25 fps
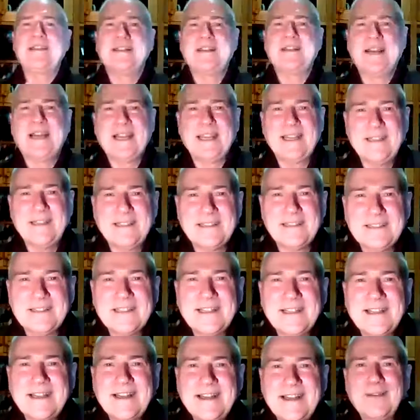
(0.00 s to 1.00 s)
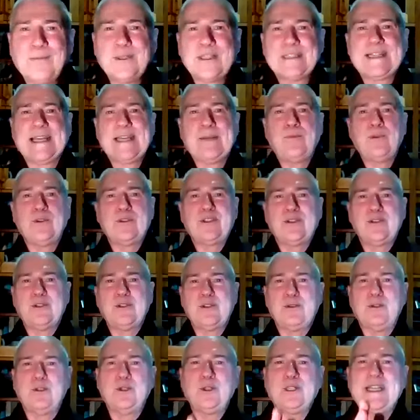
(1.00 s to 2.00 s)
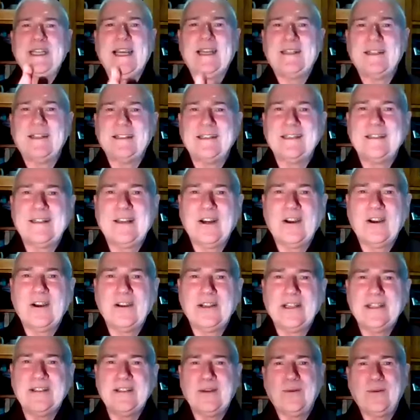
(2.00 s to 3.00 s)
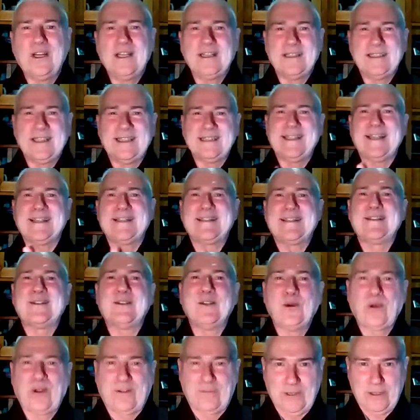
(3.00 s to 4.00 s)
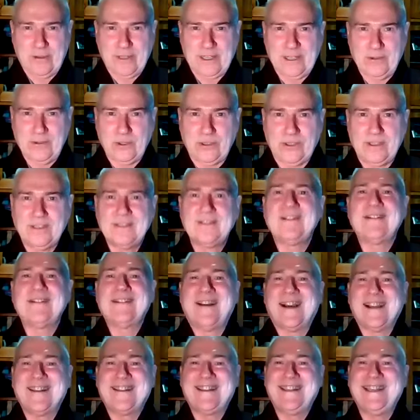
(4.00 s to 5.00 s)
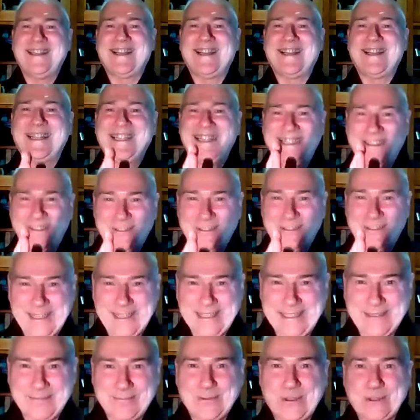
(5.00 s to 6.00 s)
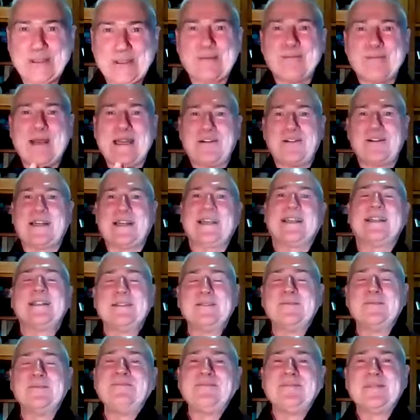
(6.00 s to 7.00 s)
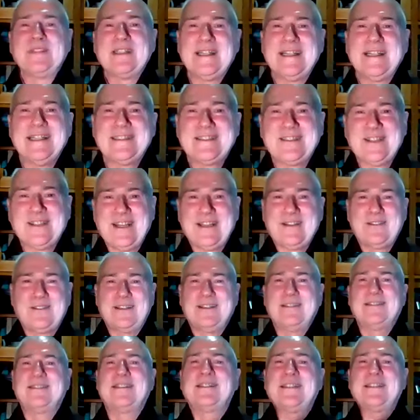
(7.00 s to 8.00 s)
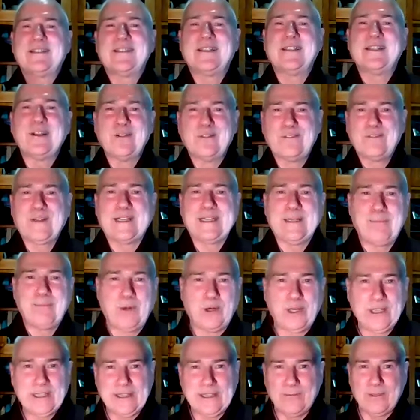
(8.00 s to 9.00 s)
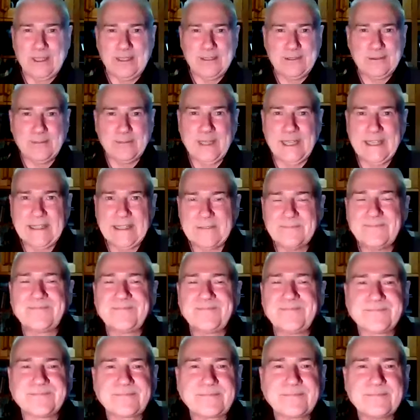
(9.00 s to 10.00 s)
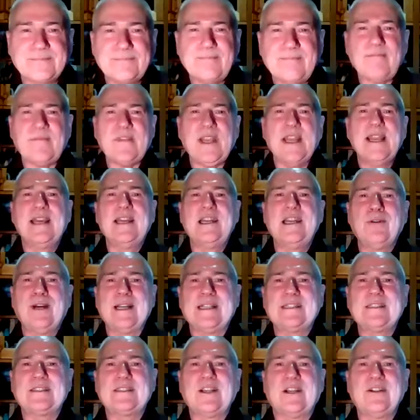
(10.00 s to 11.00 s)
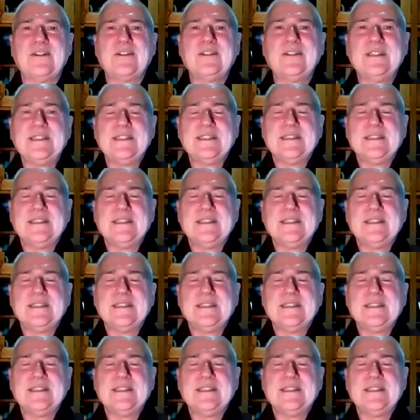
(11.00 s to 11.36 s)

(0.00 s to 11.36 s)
that I was able to look at it and go, you know what, that doesn't look very good. I think I need to make it more symmetric. And so just a little funny point I wanted to make. Anyway, so